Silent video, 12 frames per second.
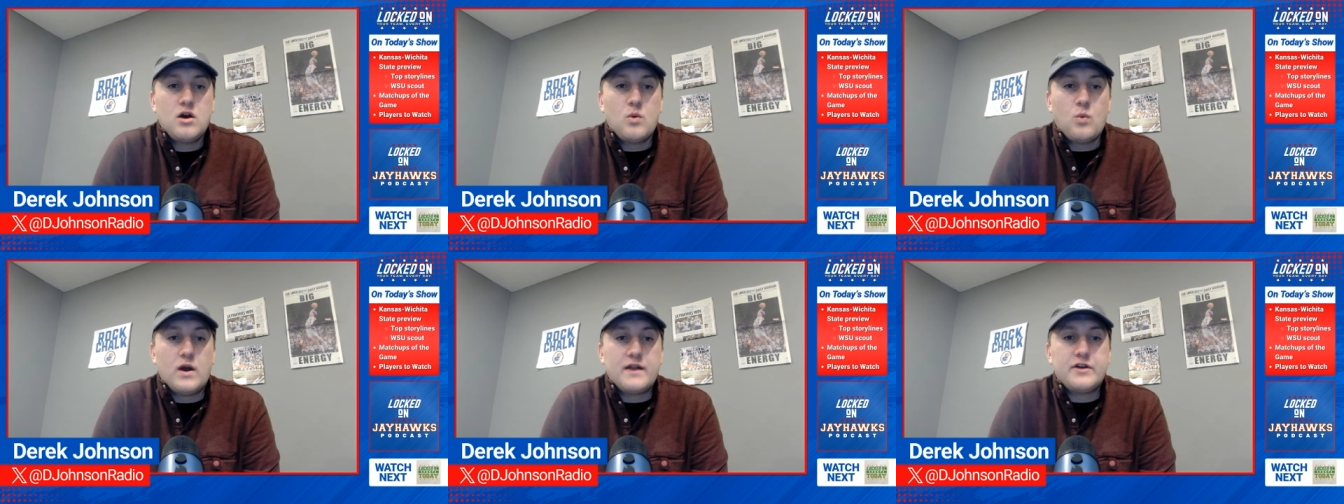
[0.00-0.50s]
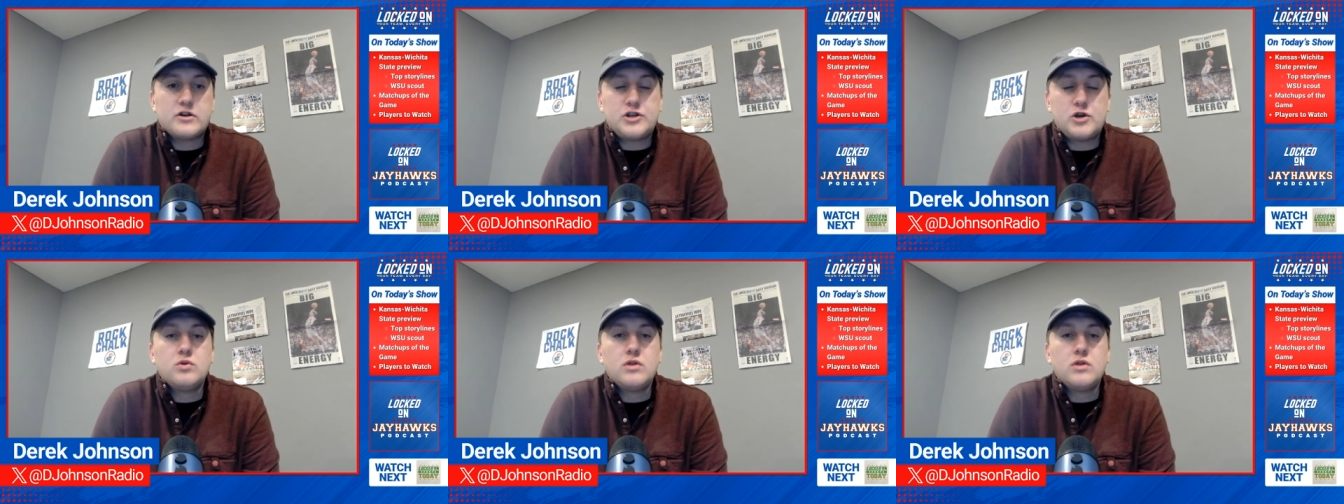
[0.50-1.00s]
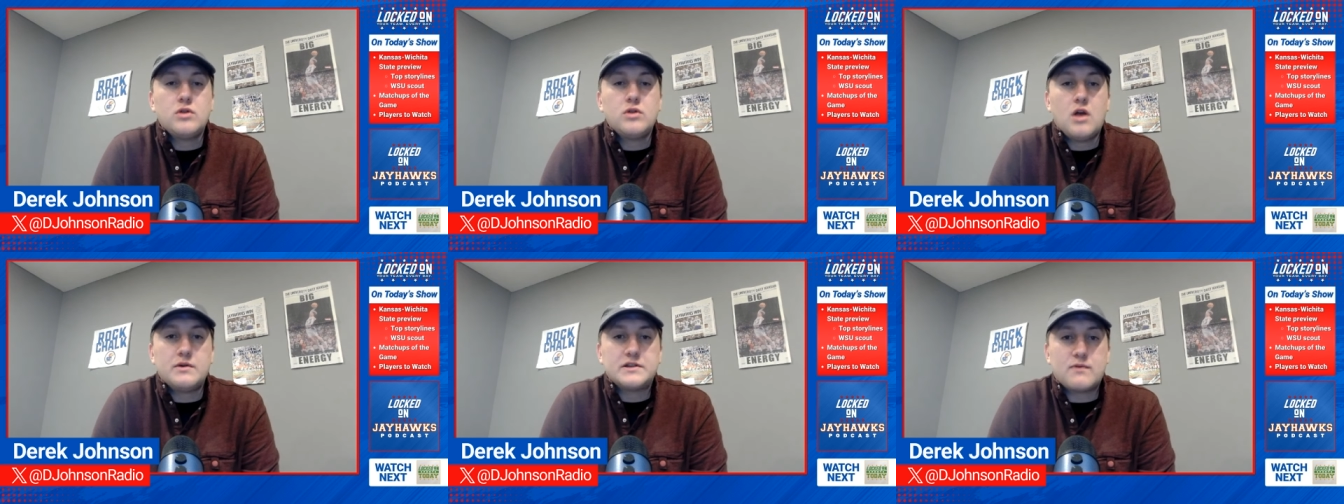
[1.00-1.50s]
one of their two
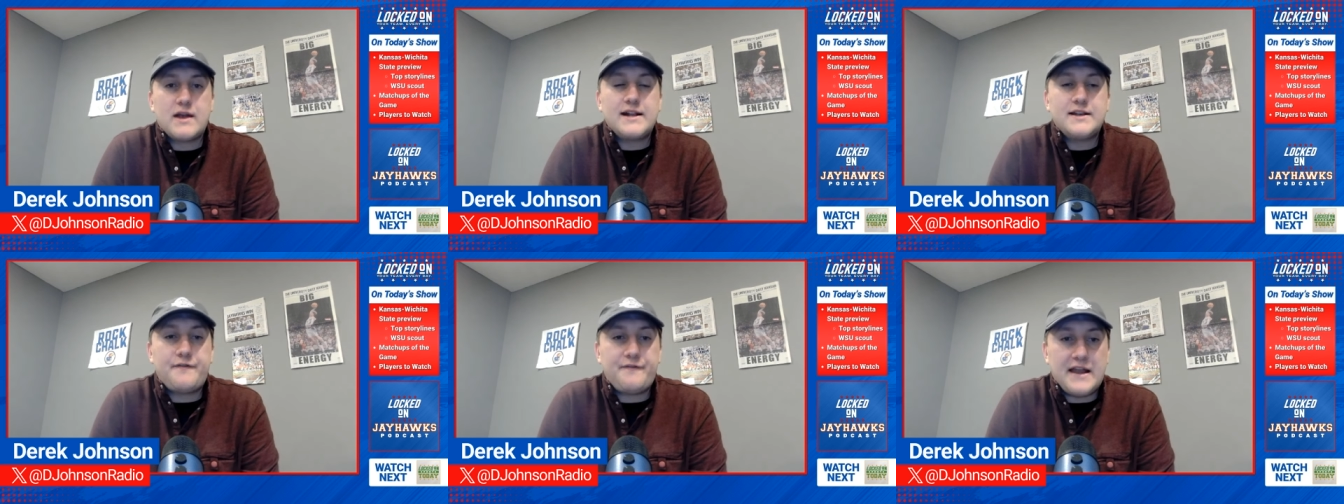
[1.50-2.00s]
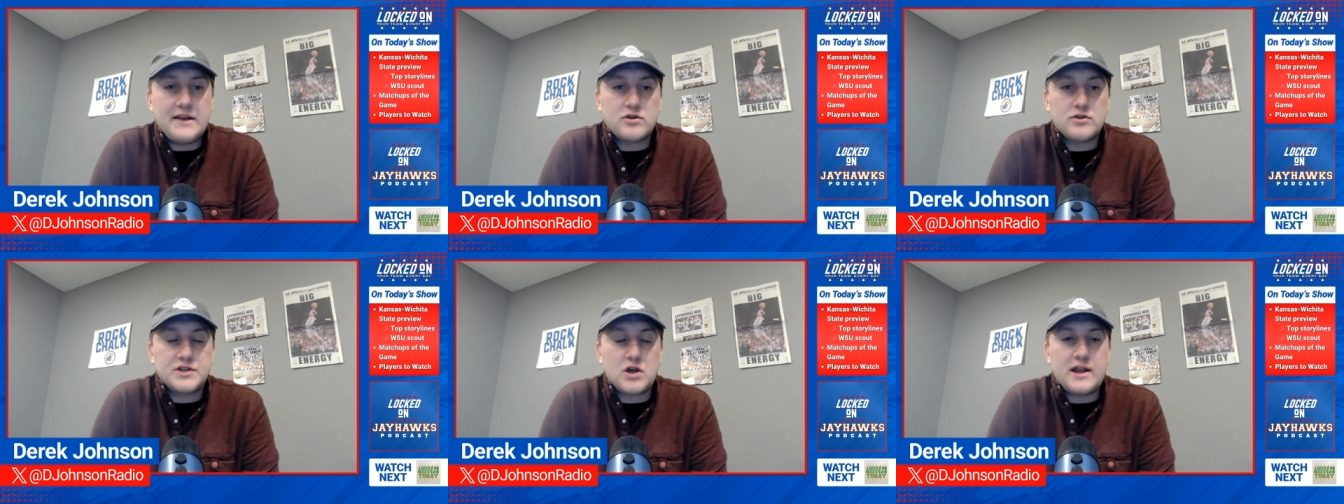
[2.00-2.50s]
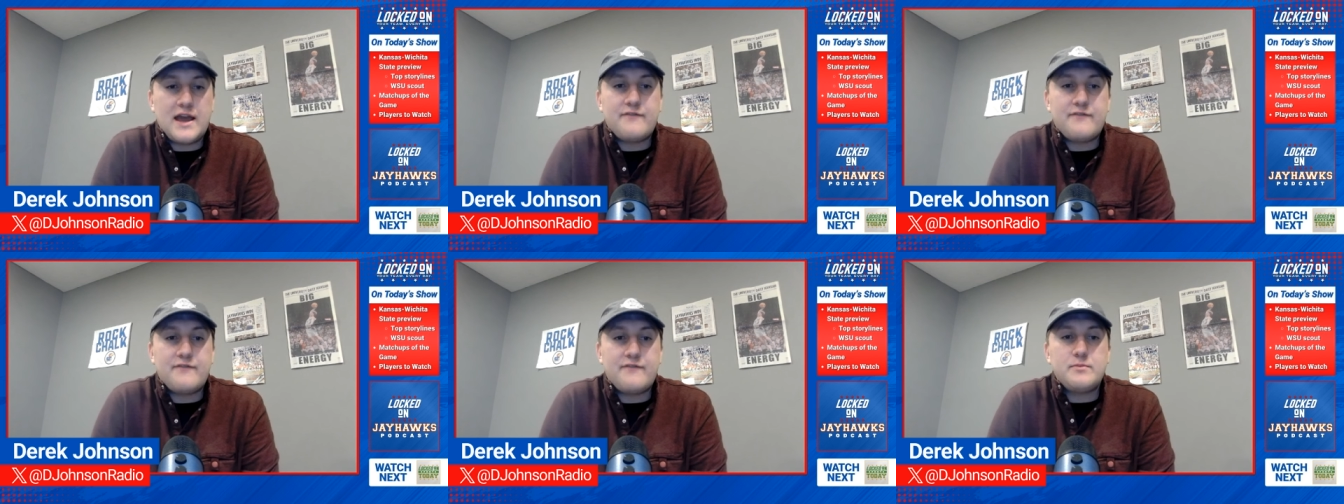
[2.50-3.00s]
lowest rated defenders on
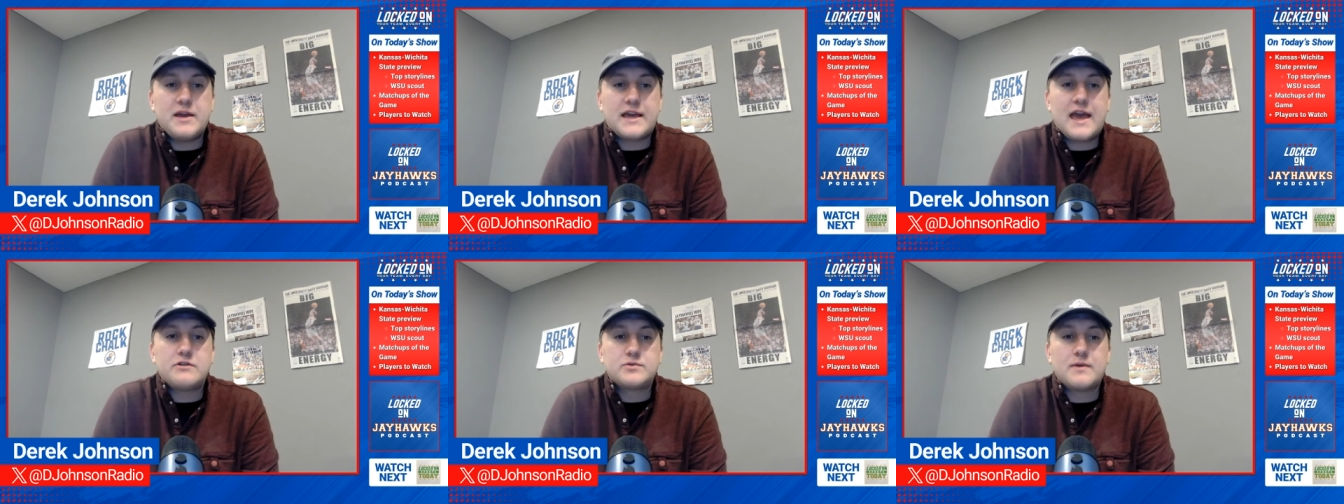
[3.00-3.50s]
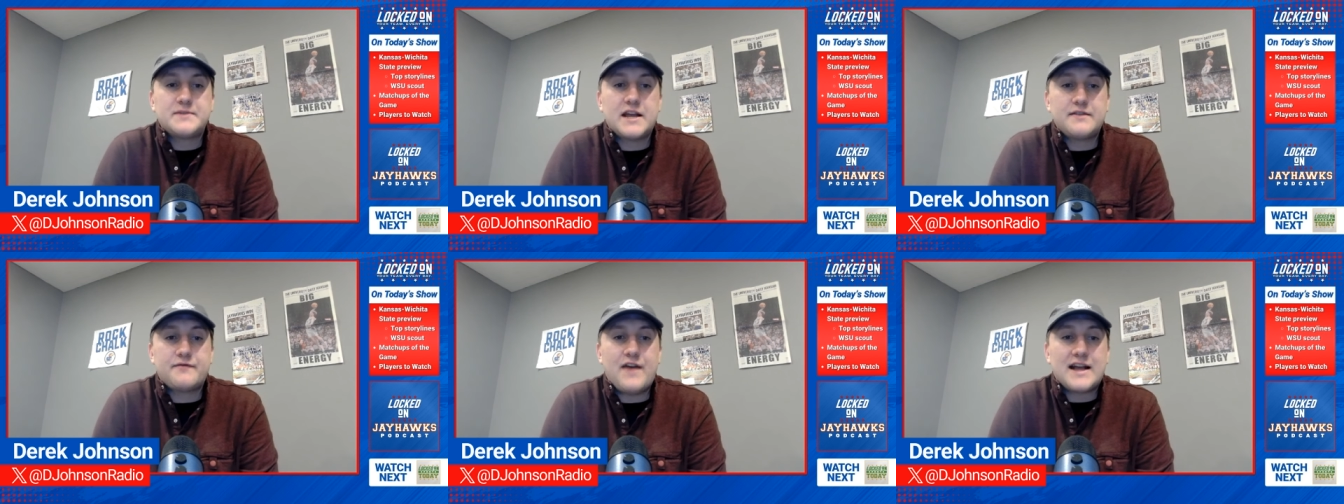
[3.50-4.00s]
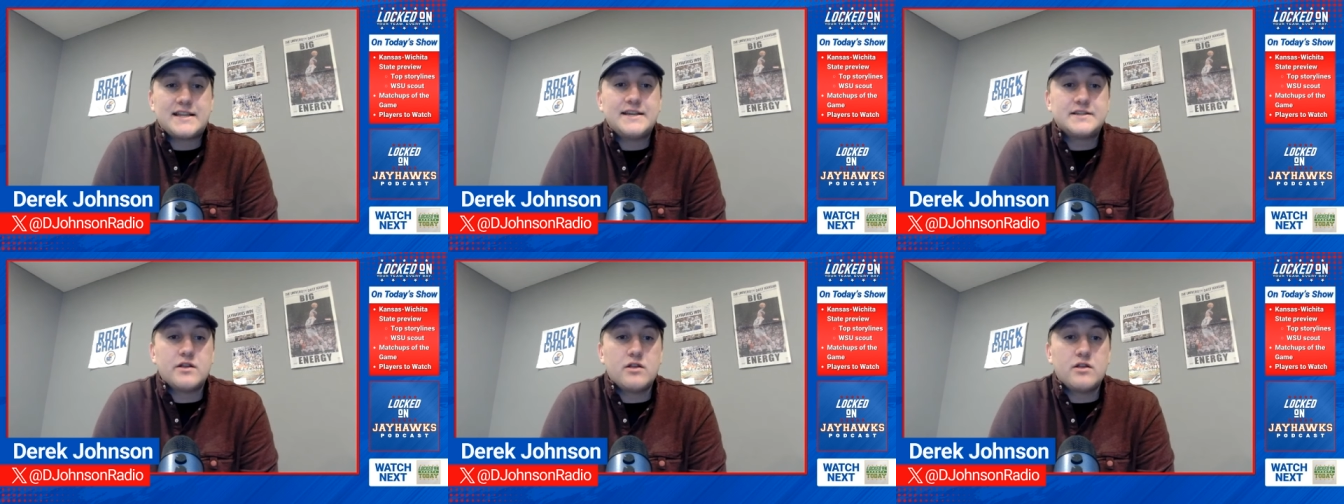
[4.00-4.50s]
Evan Miyakawa's website. In fact,
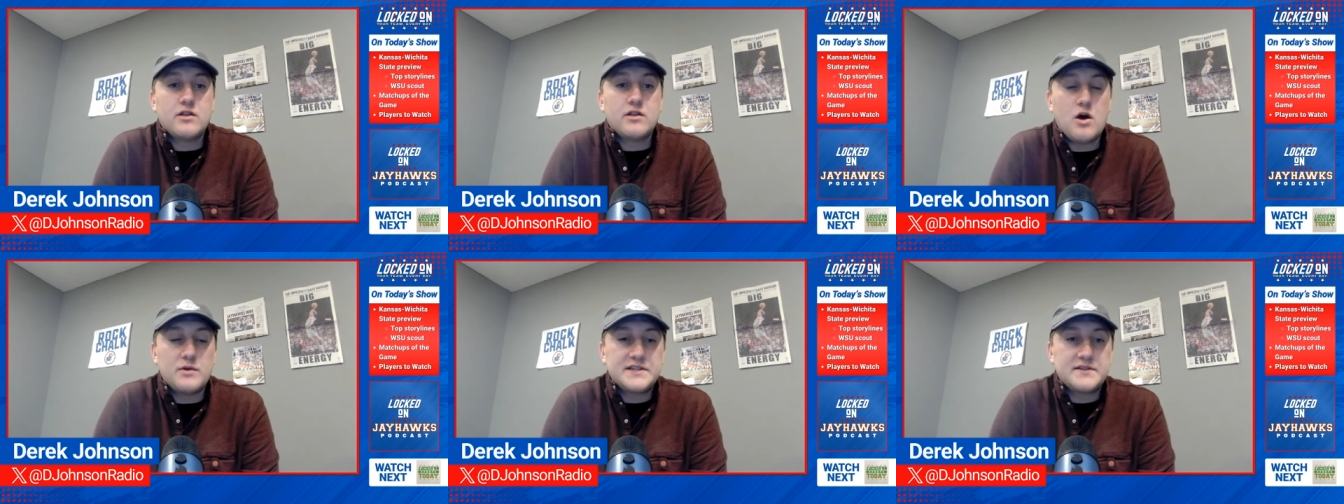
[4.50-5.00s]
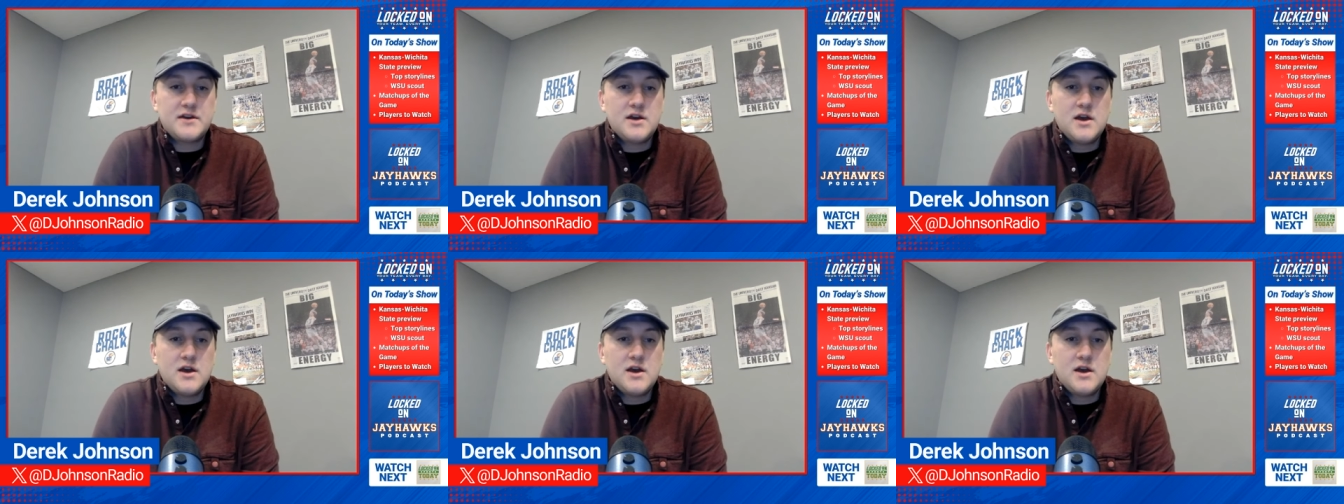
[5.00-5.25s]
he is the lowest.